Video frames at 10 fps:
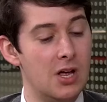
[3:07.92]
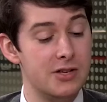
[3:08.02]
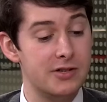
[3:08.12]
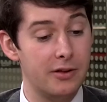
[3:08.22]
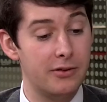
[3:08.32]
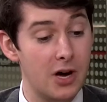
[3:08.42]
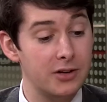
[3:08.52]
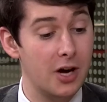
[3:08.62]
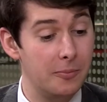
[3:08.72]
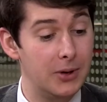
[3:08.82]
So the
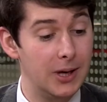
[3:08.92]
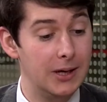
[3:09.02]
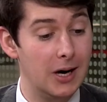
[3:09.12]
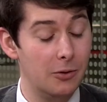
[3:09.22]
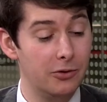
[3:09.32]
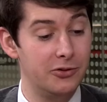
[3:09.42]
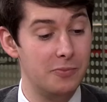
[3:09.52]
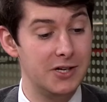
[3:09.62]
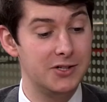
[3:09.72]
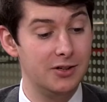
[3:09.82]
third company I want to
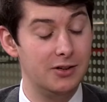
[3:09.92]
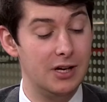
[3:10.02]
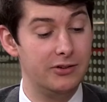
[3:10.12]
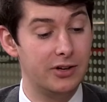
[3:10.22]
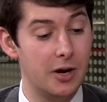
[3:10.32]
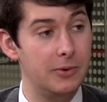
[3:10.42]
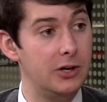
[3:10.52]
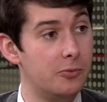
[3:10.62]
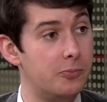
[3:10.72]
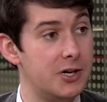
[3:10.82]
mention is a company
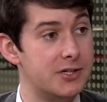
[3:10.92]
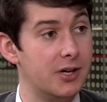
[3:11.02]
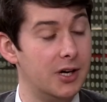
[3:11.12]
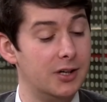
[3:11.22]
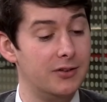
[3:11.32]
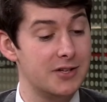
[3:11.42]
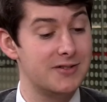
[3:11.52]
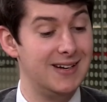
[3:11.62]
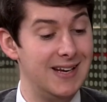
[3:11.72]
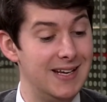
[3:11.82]
called Bridgestone, and that's
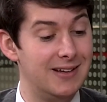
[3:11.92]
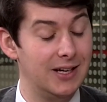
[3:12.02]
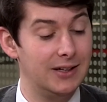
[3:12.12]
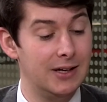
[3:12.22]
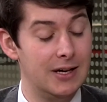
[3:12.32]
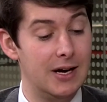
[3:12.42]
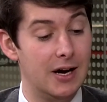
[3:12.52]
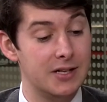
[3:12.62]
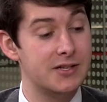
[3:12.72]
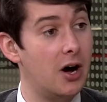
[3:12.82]
the leading
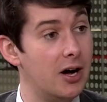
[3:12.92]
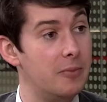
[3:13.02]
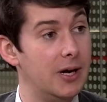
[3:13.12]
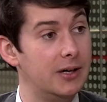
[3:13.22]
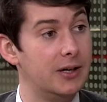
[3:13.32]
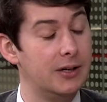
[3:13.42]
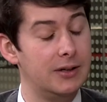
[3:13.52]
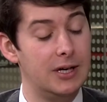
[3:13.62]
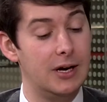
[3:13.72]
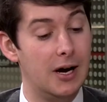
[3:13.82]
uh, tyre maker
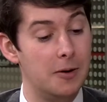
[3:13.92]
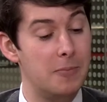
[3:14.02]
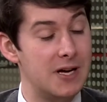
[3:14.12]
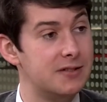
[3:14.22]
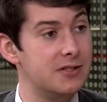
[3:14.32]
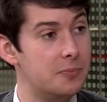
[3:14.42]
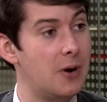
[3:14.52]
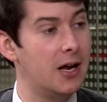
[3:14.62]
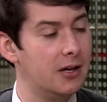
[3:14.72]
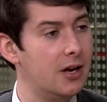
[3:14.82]
uh, based in
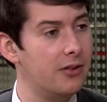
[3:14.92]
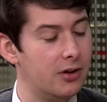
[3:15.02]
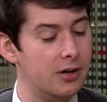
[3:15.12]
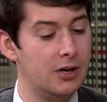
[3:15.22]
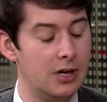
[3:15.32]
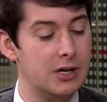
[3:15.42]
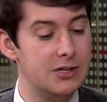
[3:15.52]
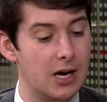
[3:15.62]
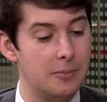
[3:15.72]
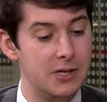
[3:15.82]
Japan, another
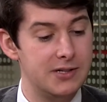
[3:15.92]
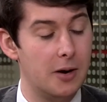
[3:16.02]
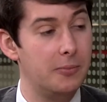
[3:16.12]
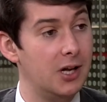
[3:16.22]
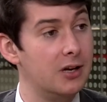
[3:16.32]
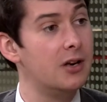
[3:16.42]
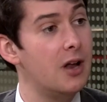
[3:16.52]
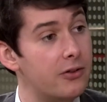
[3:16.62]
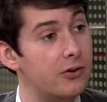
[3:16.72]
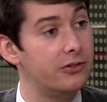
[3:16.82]
Japanese company, and
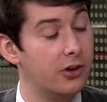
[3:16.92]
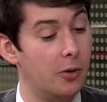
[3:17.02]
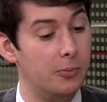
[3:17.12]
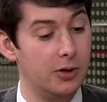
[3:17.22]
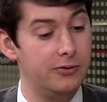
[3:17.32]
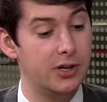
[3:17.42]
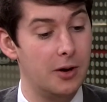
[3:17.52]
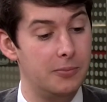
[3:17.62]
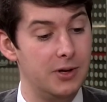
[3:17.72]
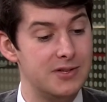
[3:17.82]
another example of a
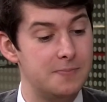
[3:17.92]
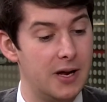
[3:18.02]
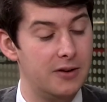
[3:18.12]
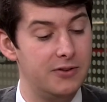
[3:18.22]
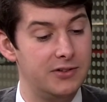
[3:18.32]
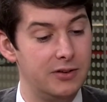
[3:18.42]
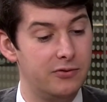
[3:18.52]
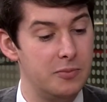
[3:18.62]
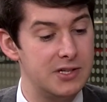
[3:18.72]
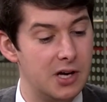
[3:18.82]
company that's benefiting
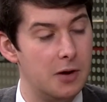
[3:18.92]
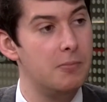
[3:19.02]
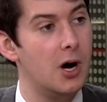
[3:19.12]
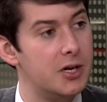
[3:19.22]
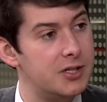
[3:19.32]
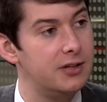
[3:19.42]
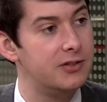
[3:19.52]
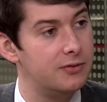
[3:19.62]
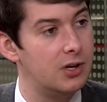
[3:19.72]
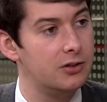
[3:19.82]
from this emerging
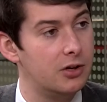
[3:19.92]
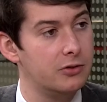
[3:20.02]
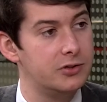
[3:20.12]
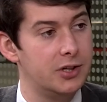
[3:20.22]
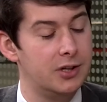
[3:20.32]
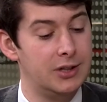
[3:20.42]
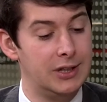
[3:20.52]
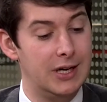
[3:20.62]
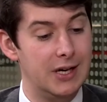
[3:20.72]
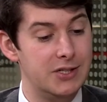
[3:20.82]
dividend culture
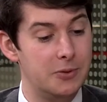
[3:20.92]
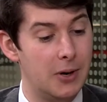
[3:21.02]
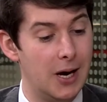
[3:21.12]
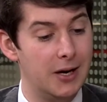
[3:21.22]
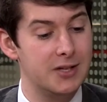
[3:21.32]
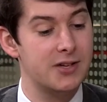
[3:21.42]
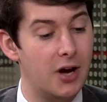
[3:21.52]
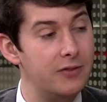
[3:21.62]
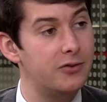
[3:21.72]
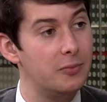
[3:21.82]
in Japan.
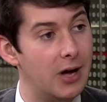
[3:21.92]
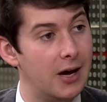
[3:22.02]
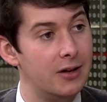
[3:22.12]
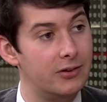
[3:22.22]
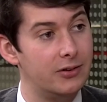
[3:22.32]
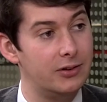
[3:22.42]
Aside from that,